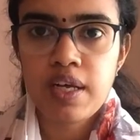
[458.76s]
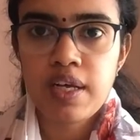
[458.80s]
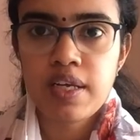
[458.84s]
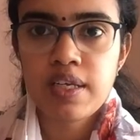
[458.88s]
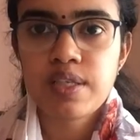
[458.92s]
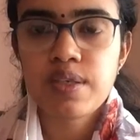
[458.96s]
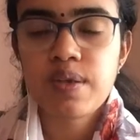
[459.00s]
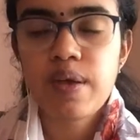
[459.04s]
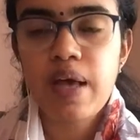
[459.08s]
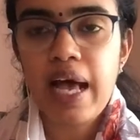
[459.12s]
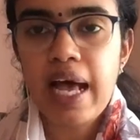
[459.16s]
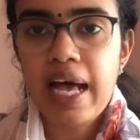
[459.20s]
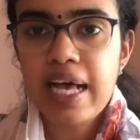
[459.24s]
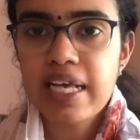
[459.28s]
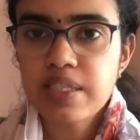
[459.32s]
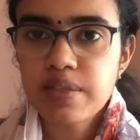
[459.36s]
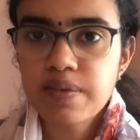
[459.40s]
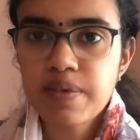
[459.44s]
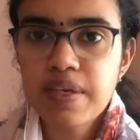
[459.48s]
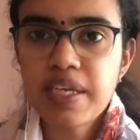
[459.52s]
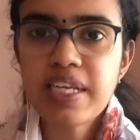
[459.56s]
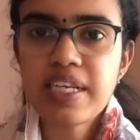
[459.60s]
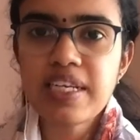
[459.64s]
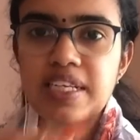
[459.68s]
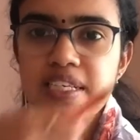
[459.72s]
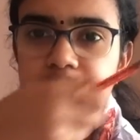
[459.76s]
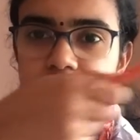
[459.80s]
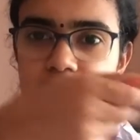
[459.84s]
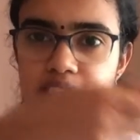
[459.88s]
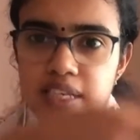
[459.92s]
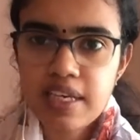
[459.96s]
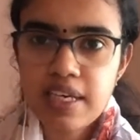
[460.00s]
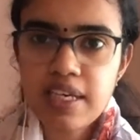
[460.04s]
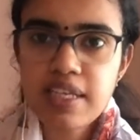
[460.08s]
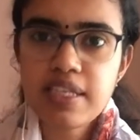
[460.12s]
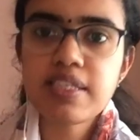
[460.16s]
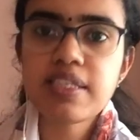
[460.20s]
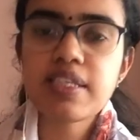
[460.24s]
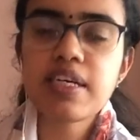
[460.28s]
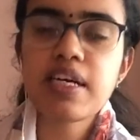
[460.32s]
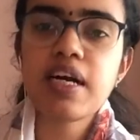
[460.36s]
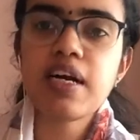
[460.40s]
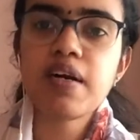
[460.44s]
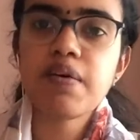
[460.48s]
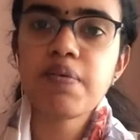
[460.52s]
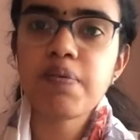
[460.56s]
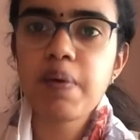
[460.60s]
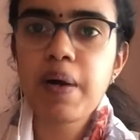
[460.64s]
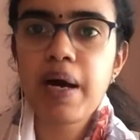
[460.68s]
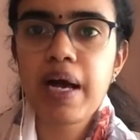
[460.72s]
So as we discussed
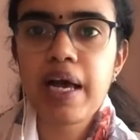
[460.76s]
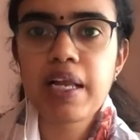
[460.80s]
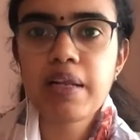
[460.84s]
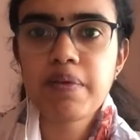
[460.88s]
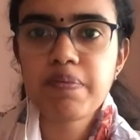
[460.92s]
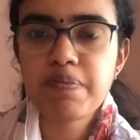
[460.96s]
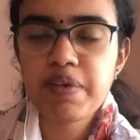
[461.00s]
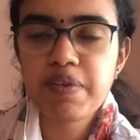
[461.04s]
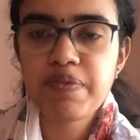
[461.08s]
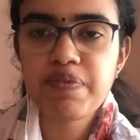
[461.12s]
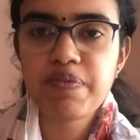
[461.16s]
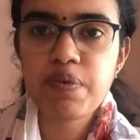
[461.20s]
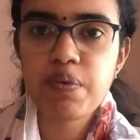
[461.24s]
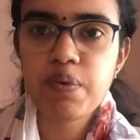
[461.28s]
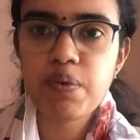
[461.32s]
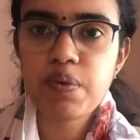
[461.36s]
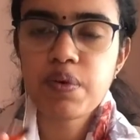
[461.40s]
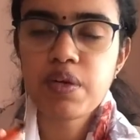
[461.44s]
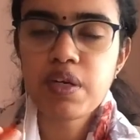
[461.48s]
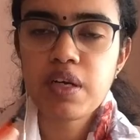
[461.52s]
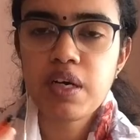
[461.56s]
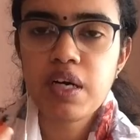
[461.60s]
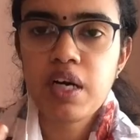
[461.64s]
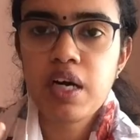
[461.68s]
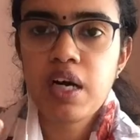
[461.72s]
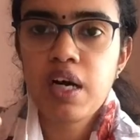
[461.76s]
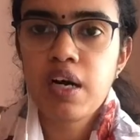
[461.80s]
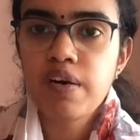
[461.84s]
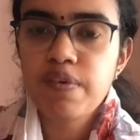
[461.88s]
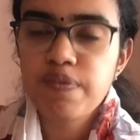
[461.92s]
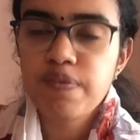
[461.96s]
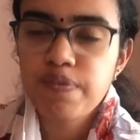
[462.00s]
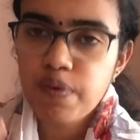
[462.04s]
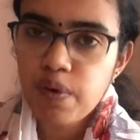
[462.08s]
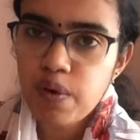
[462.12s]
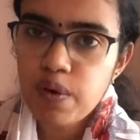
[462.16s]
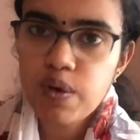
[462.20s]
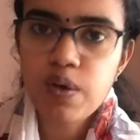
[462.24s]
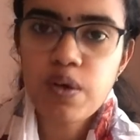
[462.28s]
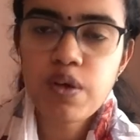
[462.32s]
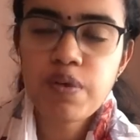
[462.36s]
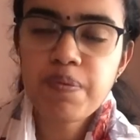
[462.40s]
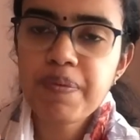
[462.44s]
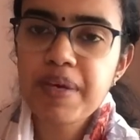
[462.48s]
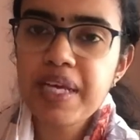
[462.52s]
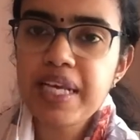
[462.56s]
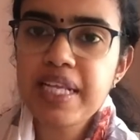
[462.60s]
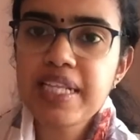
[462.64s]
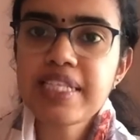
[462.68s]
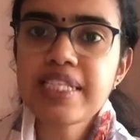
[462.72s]
a while before, forlorn
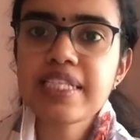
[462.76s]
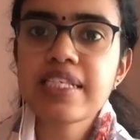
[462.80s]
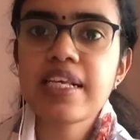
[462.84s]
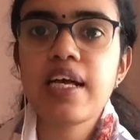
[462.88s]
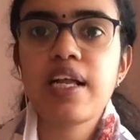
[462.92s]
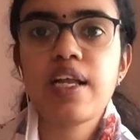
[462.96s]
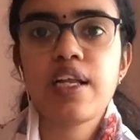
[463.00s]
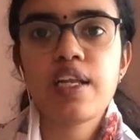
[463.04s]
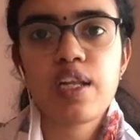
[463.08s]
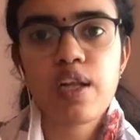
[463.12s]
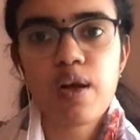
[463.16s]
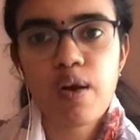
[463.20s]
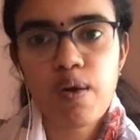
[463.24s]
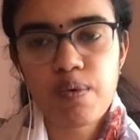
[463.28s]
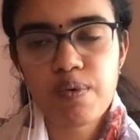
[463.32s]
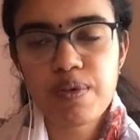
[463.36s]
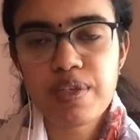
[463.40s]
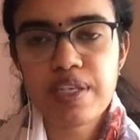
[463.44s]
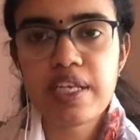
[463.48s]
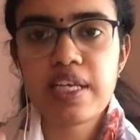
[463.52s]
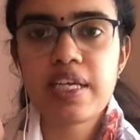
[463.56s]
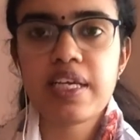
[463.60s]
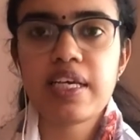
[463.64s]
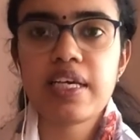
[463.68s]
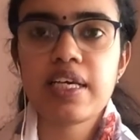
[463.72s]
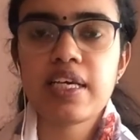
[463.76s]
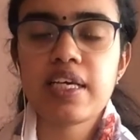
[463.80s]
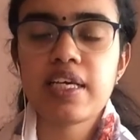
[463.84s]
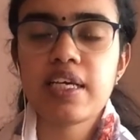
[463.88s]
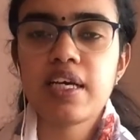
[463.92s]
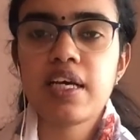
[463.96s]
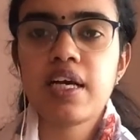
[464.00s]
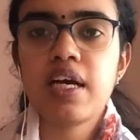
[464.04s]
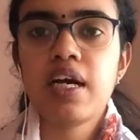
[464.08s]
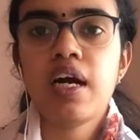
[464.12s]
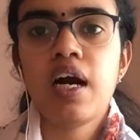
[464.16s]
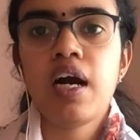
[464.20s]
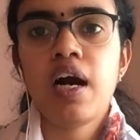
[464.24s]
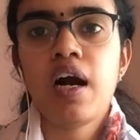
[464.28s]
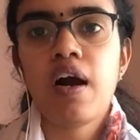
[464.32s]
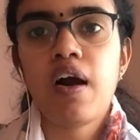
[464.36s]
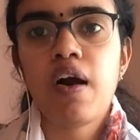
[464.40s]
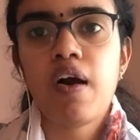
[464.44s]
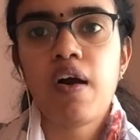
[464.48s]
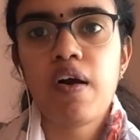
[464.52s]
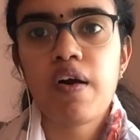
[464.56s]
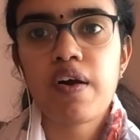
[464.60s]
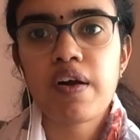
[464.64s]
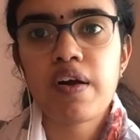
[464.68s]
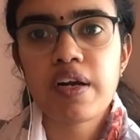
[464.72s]
means lonely
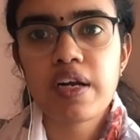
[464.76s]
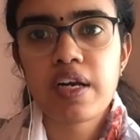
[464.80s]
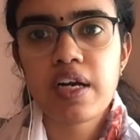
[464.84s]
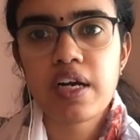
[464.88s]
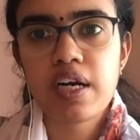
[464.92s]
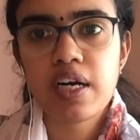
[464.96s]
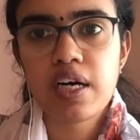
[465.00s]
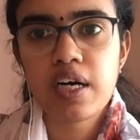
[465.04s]
or